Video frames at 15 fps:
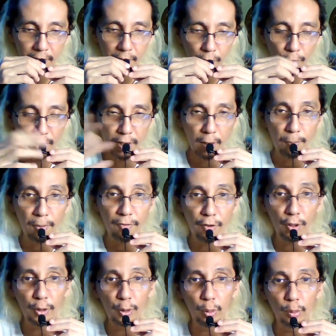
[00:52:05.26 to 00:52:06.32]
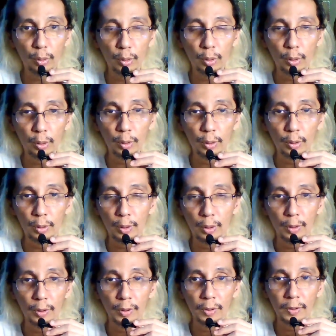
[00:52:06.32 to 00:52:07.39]
Rika preferred
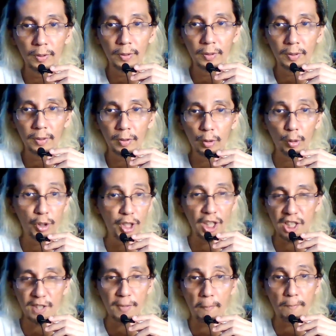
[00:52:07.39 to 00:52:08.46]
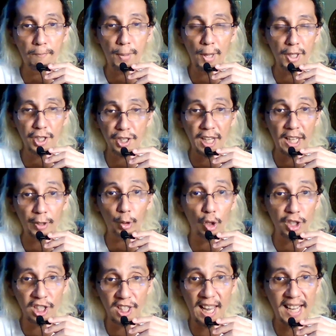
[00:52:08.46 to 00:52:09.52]
to just punch
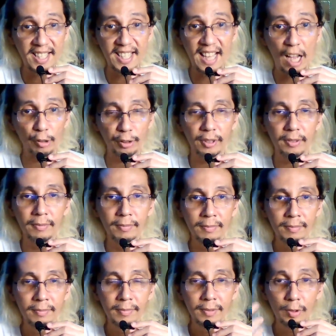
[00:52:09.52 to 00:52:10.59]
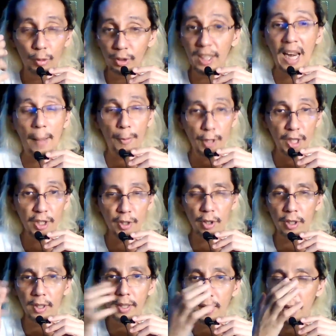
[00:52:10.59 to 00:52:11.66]
Satoko's lights out, nung tinapon niya yung
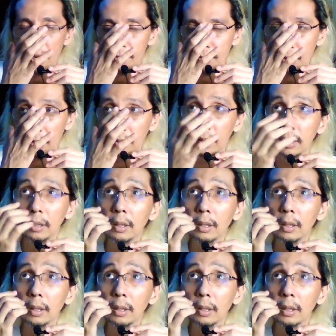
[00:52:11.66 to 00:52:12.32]
sword, I thought,